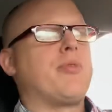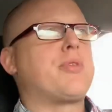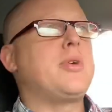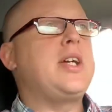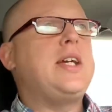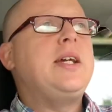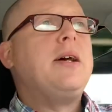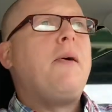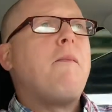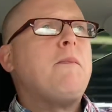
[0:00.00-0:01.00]
Three,
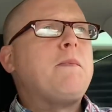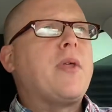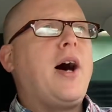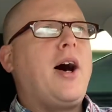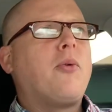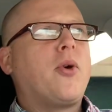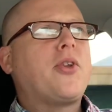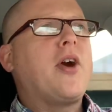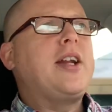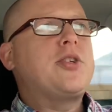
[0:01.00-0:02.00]
were
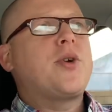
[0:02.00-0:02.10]
there any